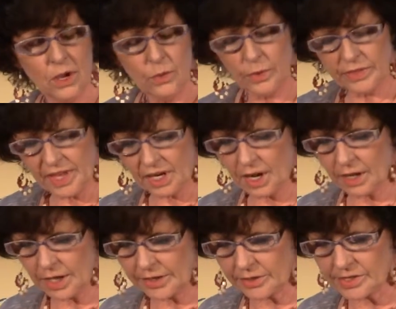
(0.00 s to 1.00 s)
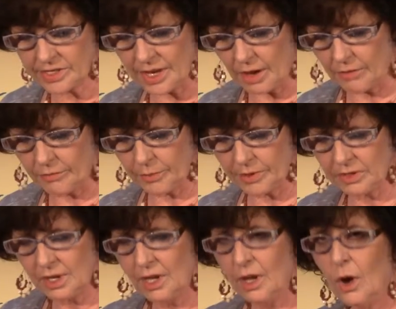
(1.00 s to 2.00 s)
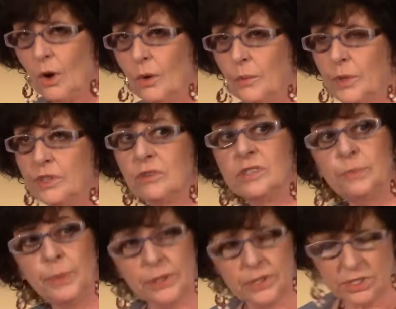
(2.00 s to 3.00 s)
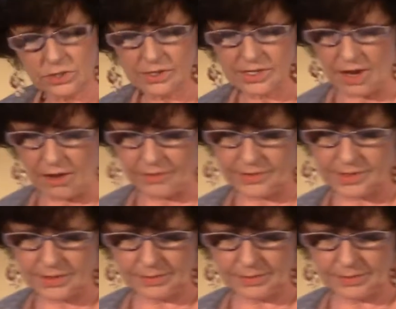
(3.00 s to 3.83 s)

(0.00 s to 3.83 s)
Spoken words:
with that higher self, with our spiritual selves.